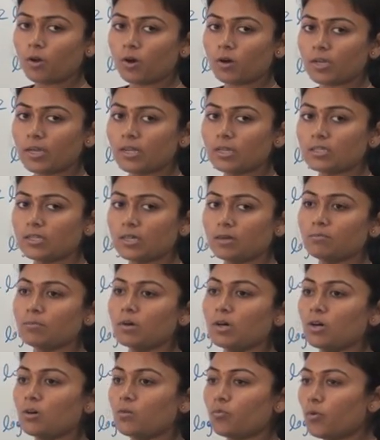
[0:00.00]
logarithm
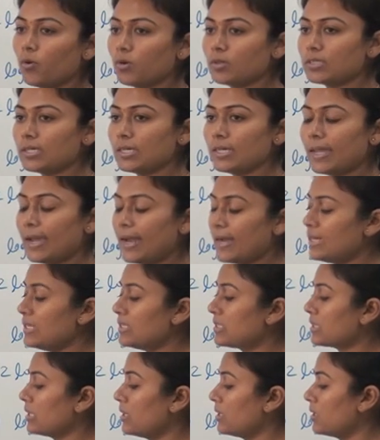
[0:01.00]
for the
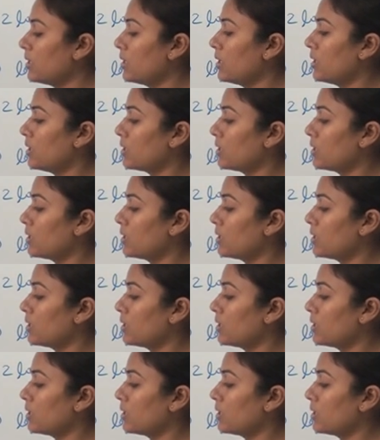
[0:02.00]
addition.